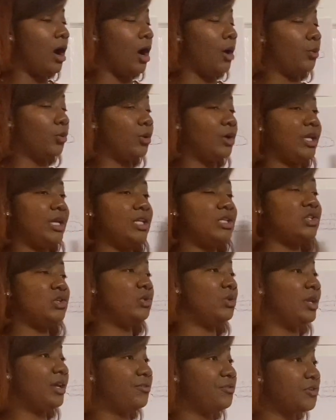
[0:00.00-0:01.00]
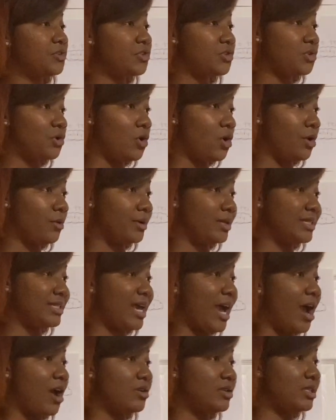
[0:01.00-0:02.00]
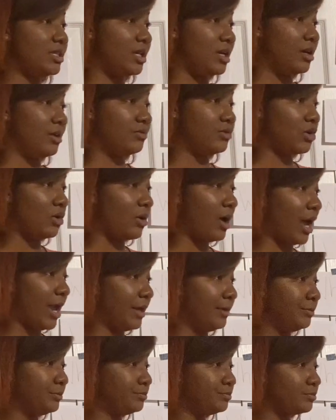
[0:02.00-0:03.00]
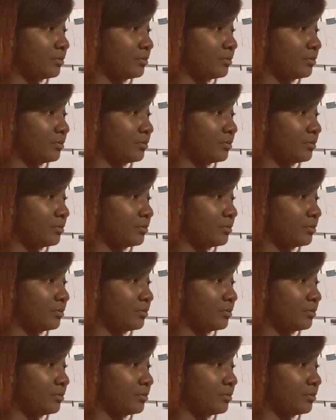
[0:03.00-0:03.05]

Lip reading: Read 2 different stories ourselves, okay?